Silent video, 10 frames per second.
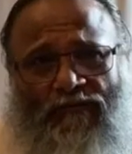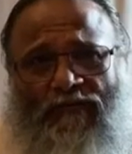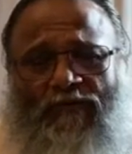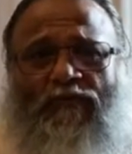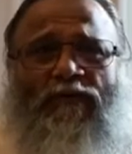
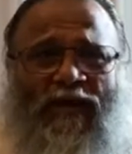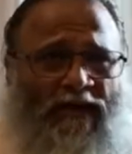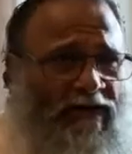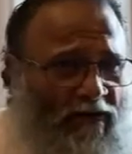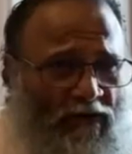the
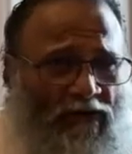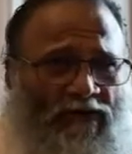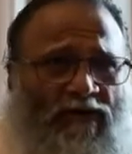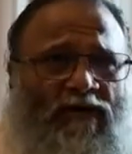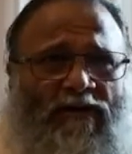totality, or
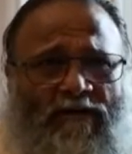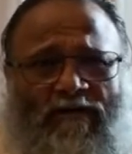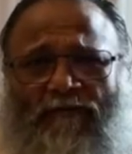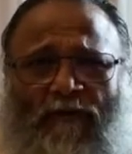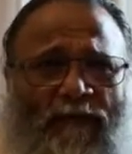the
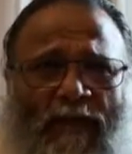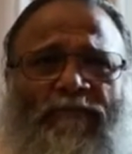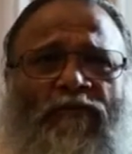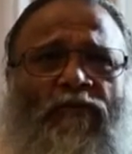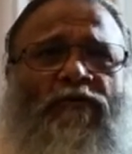from
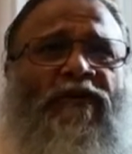absolute